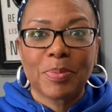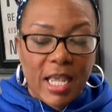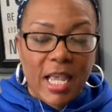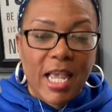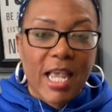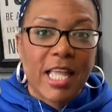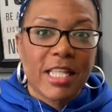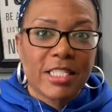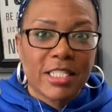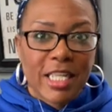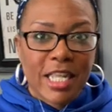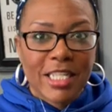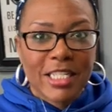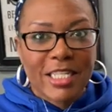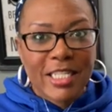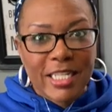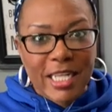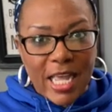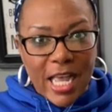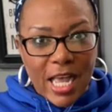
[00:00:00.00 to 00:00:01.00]
And since
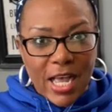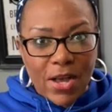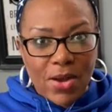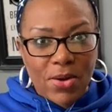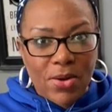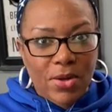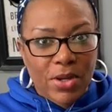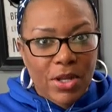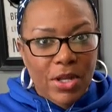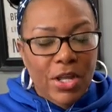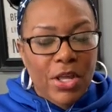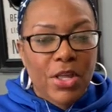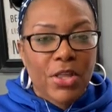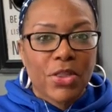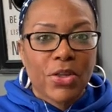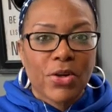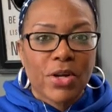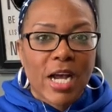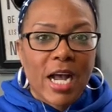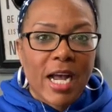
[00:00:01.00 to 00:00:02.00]
now
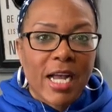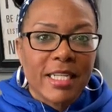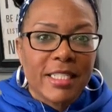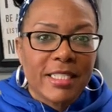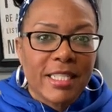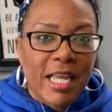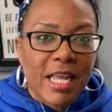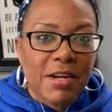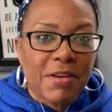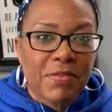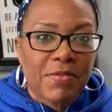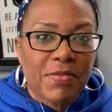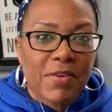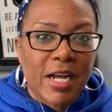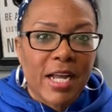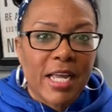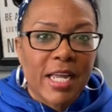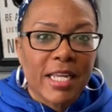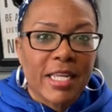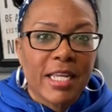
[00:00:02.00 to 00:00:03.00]
they're
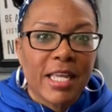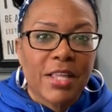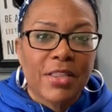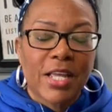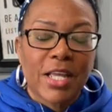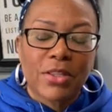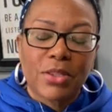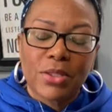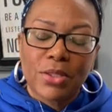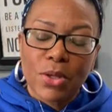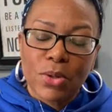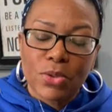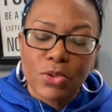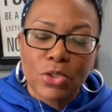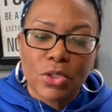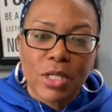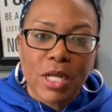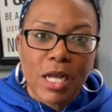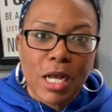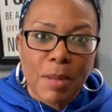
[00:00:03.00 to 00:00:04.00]
identifying that those
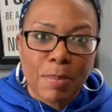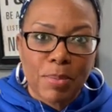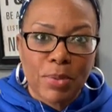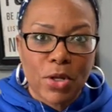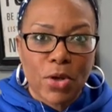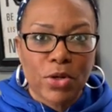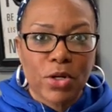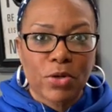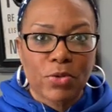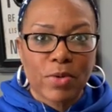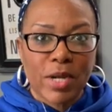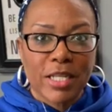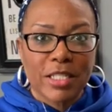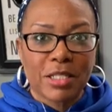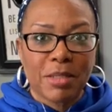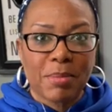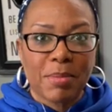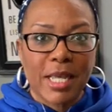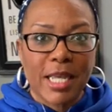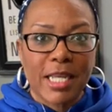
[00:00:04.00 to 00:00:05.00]
uploaded
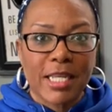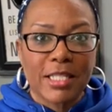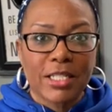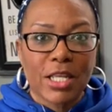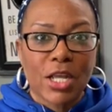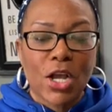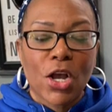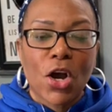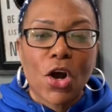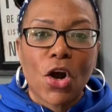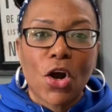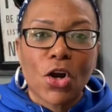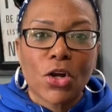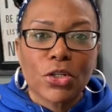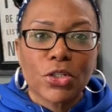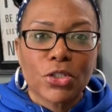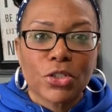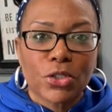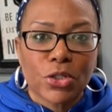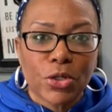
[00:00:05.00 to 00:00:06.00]
resumes are
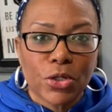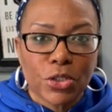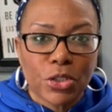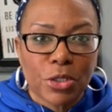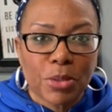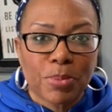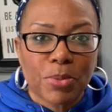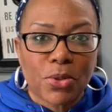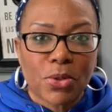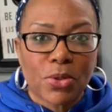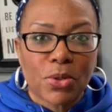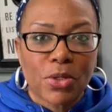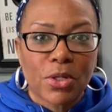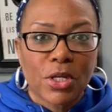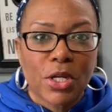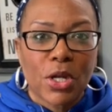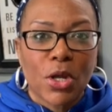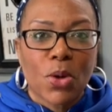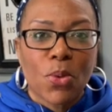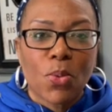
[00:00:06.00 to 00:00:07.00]
searchable,
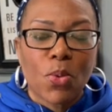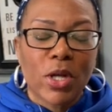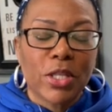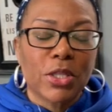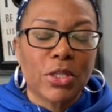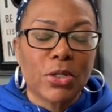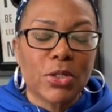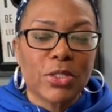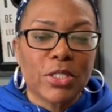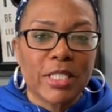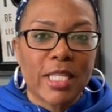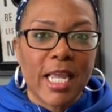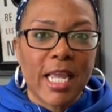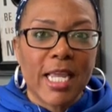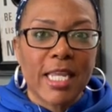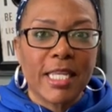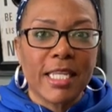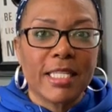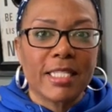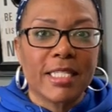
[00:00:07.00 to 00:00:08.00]
what they're
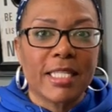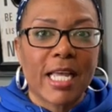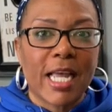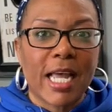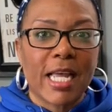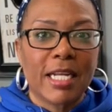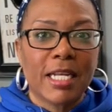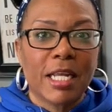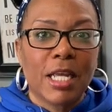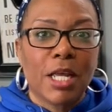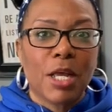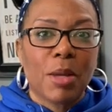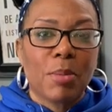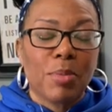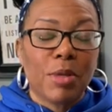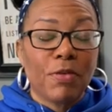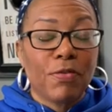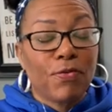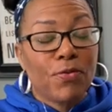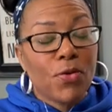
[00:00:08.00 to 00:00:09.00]
saying is that
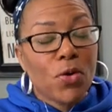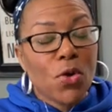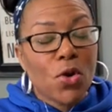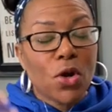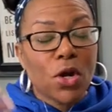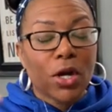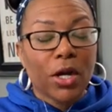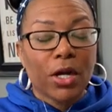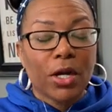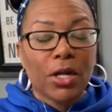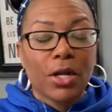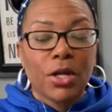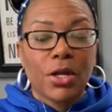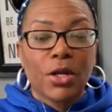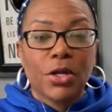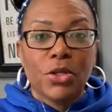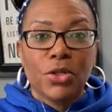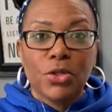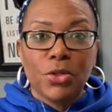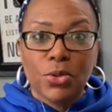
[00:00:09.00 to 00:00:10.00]
before
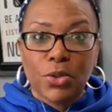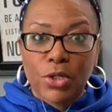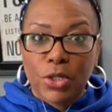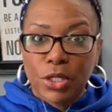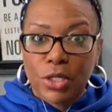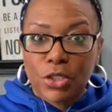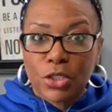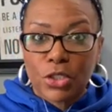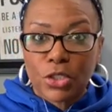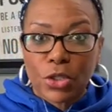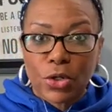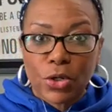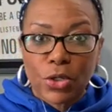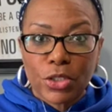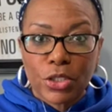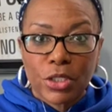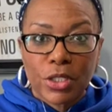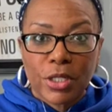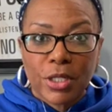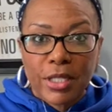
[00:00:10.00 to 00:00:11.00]
you could
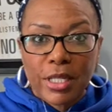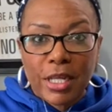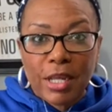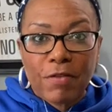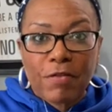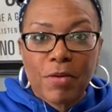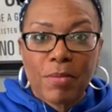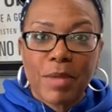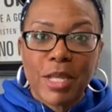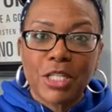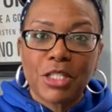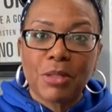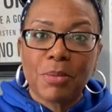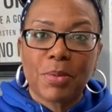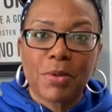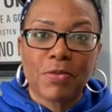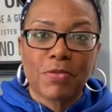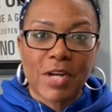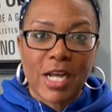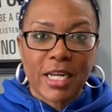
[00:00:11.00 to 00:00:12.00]
search the information
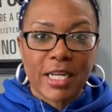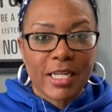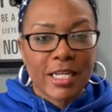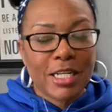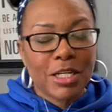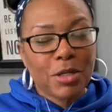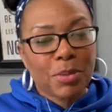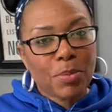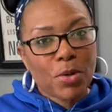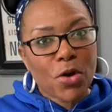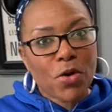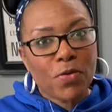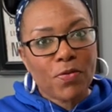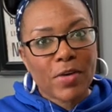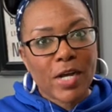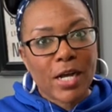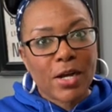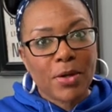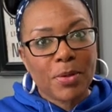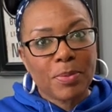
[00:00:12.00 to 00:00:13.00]
provided in the
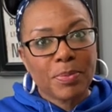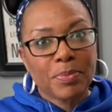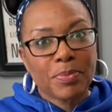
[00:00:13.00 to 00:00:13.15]
profile.